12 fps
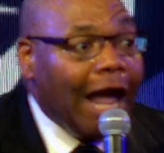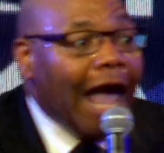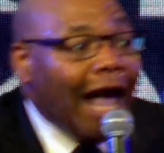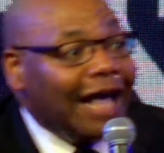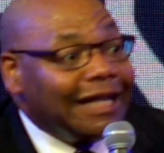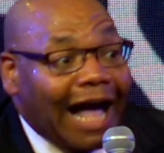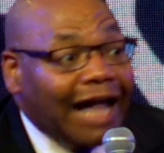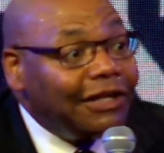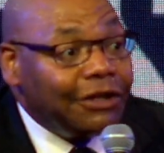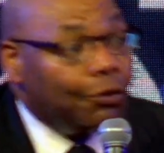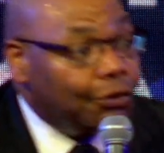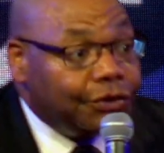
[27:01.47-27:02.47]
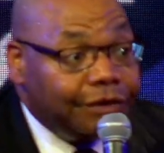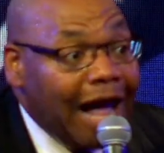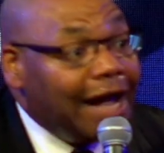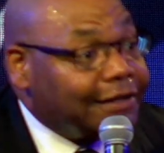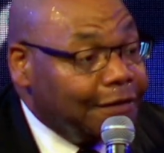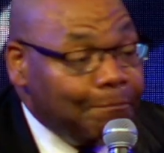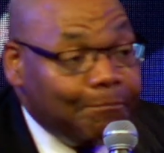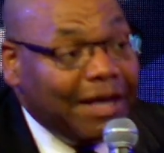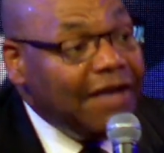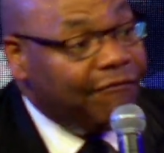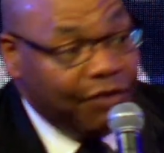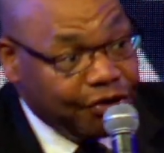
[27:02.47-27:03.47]
and I know Dr.
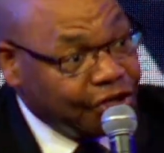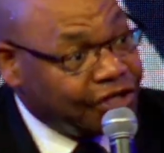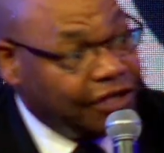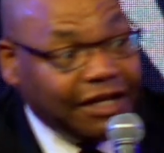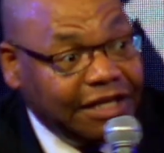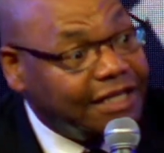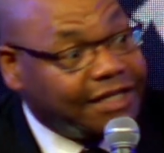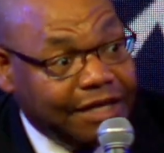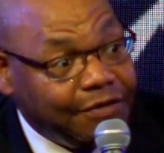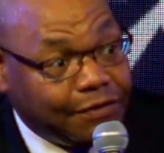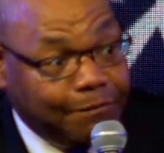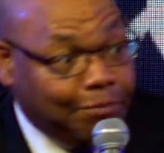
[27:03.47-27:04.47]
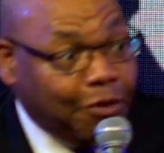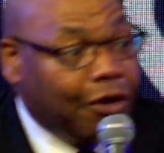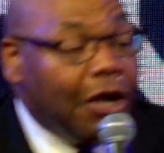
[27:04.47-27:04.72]
Beaver studies this book,